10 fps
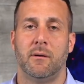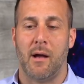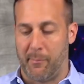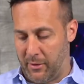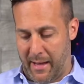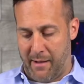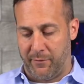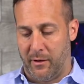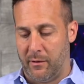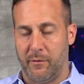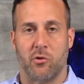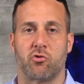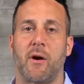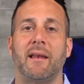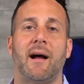I'm going to have the
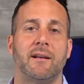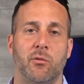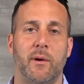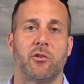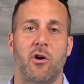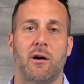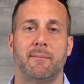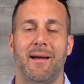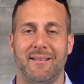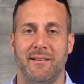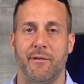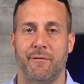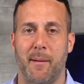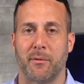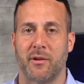Tradelines that we just talked about at
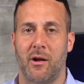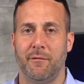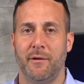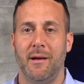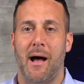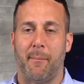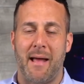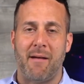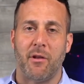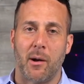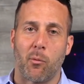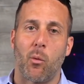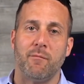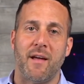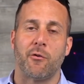75% off. I'm going to have the
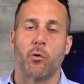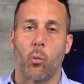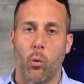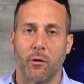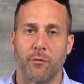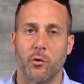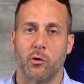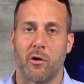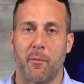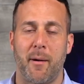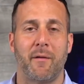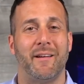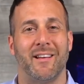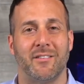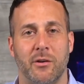#1 vendor in the world for doing credit repair that
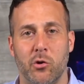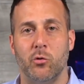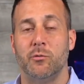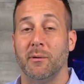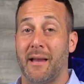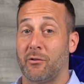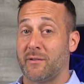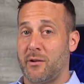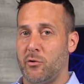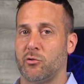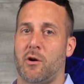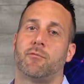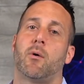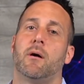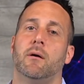doesn't use letters, that use
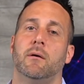software.